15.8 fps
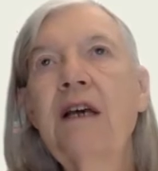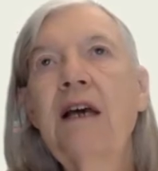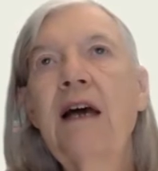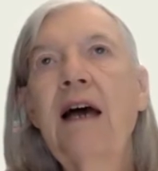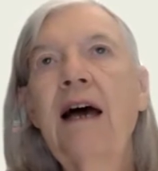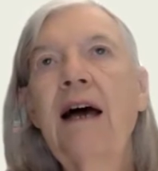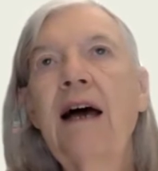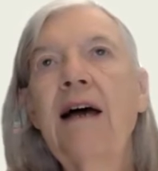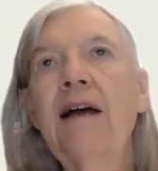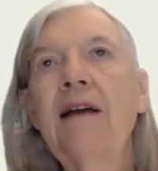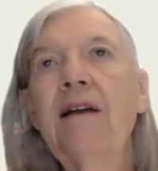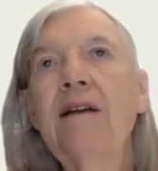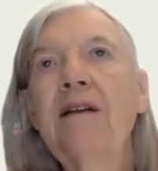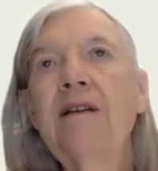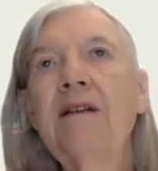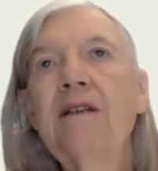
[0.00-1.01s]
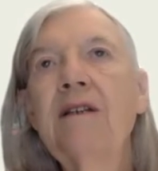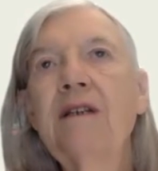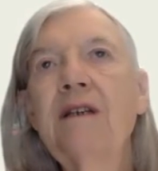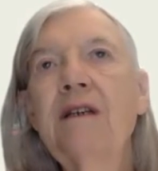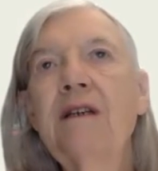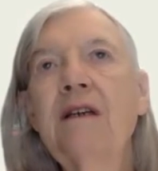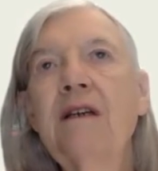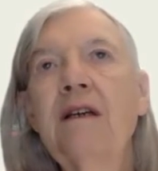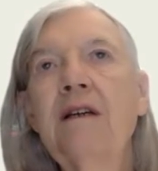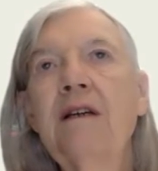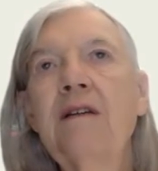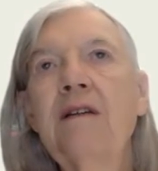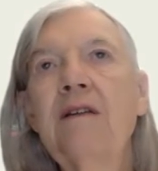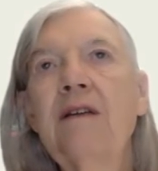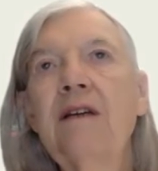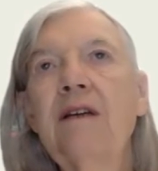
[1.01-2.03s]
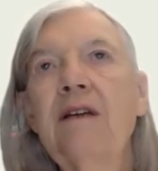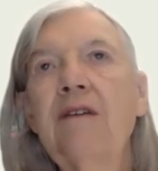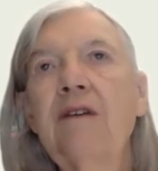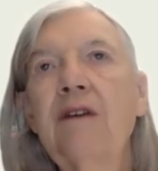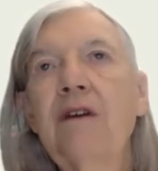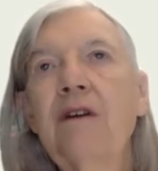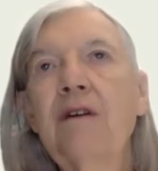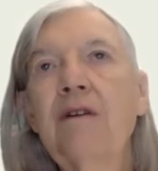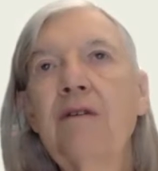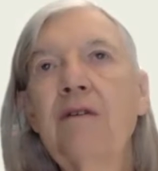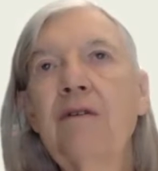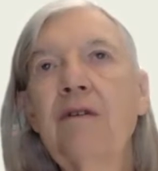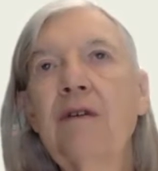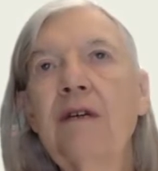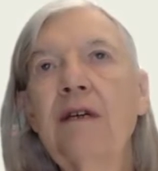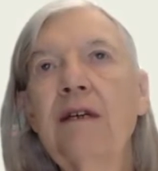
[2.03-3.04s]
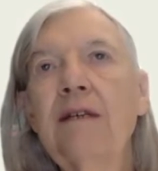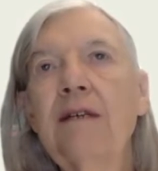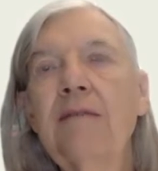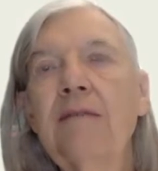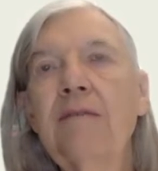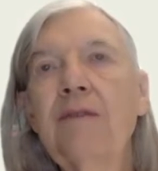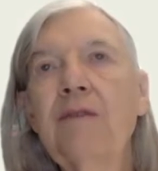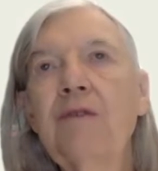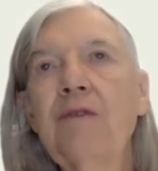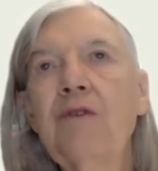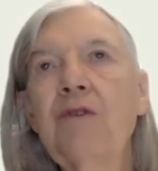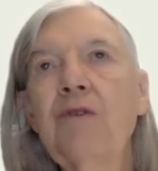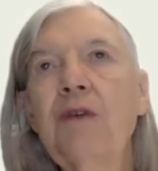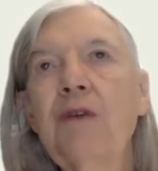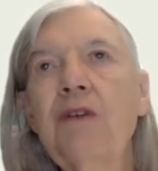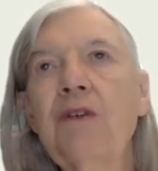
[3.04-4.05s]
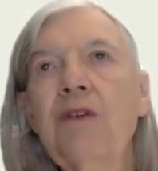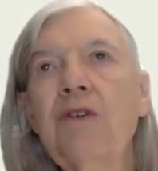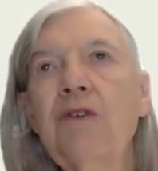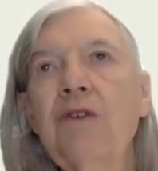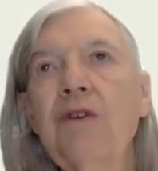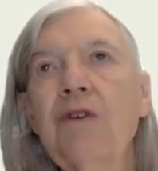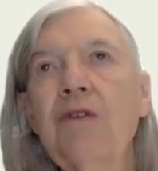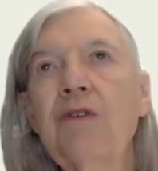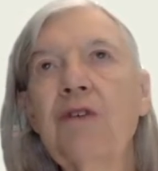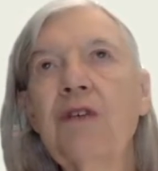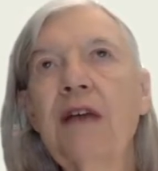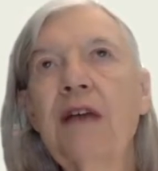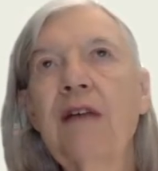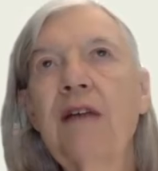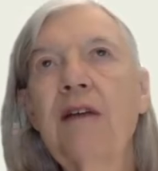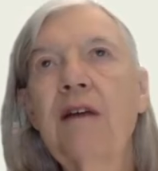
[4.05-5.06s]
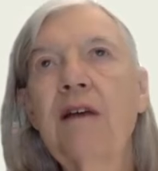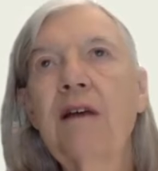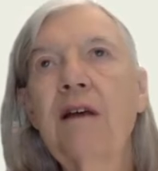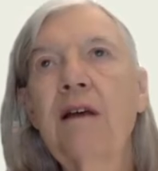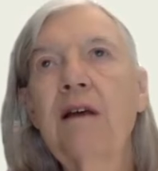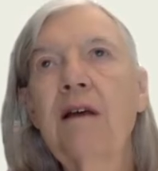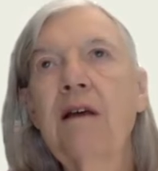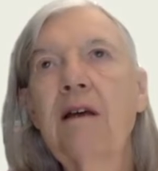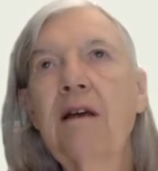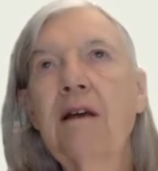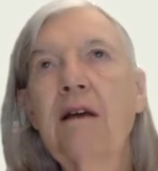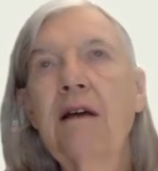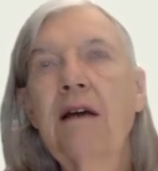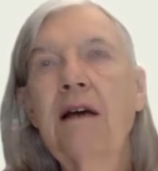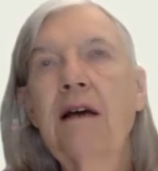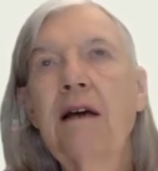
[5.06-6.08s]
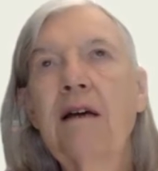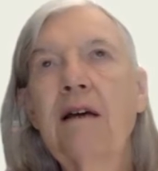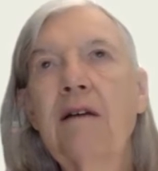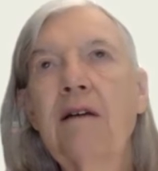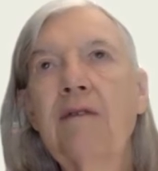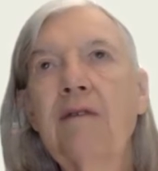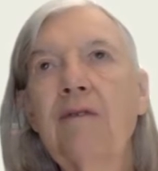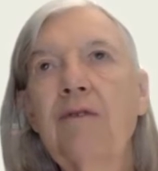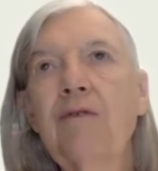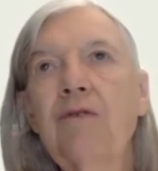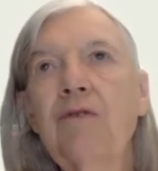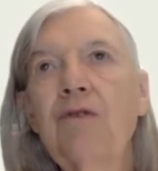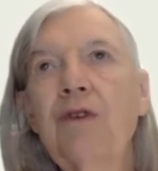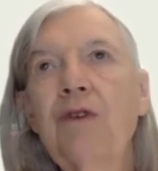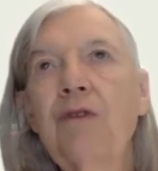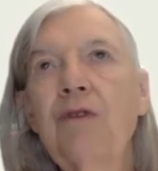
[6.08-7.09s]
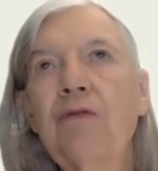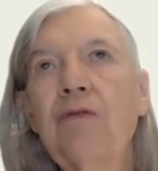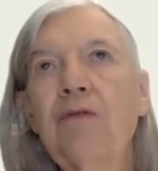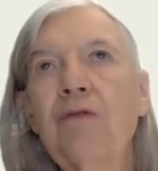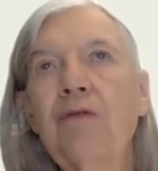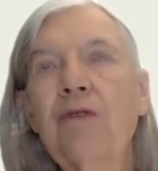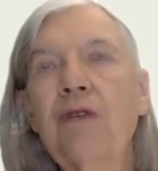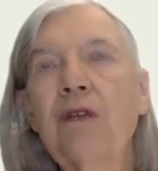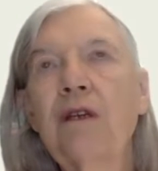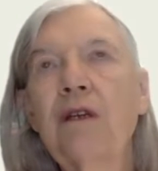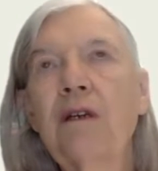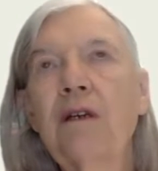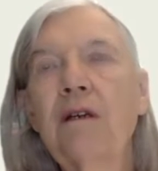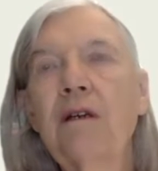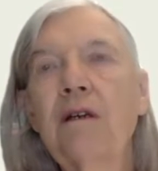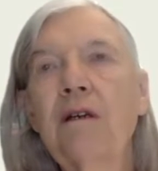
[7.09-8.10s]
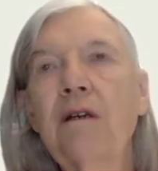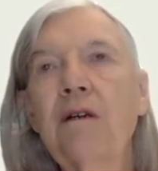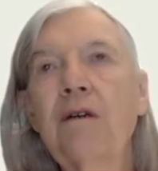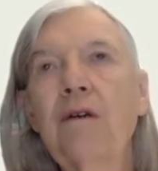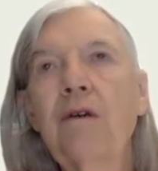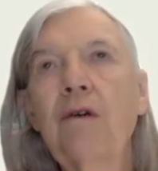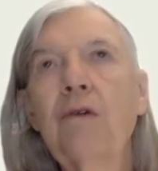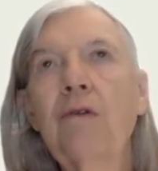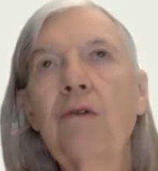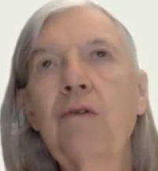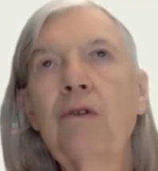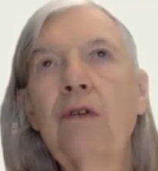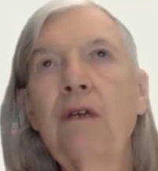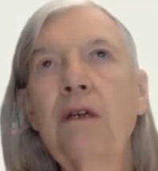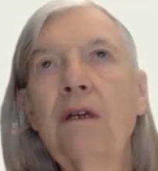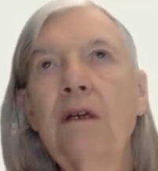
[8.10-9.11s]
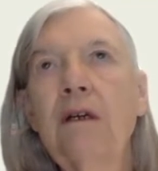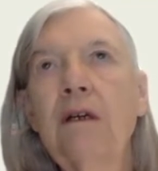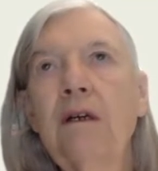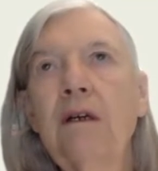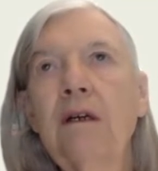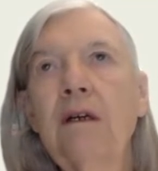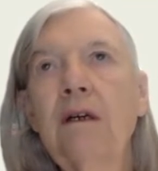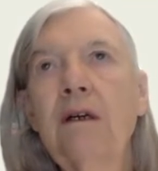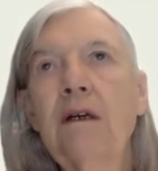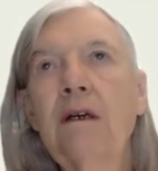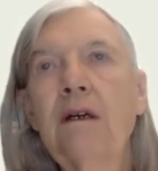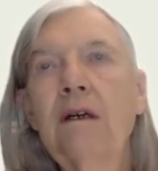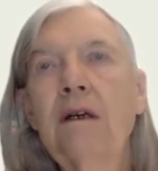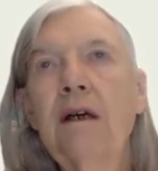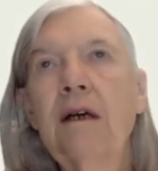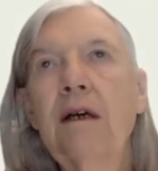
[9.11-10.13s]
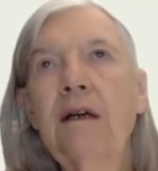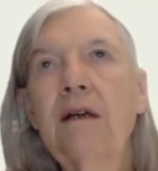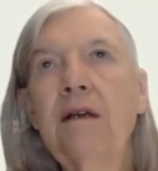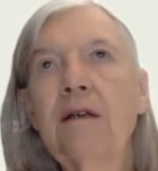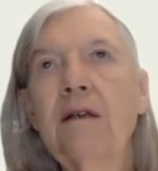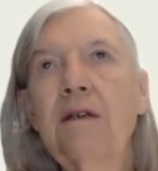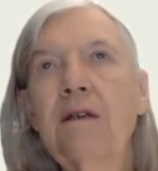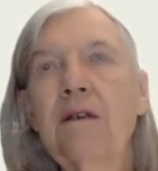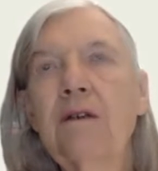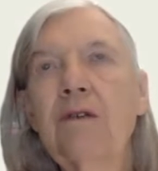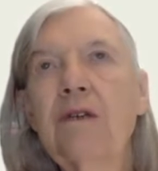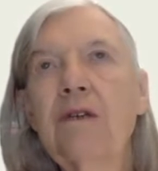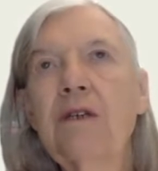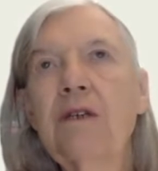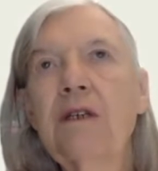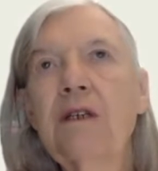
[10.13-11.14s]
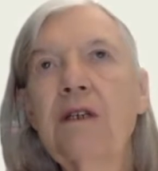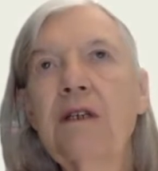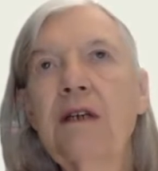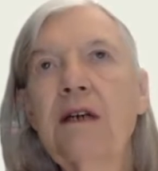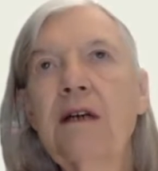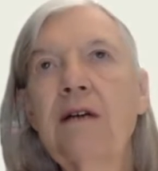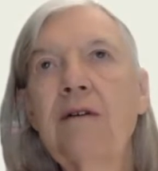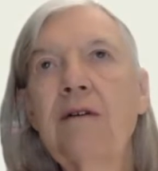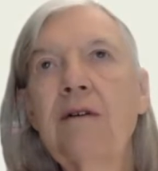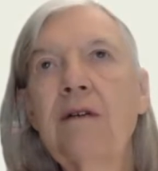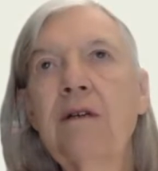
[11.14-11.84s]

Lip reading: And there you go. Those 2 edges should go together. The fold should go through the corner and crease it down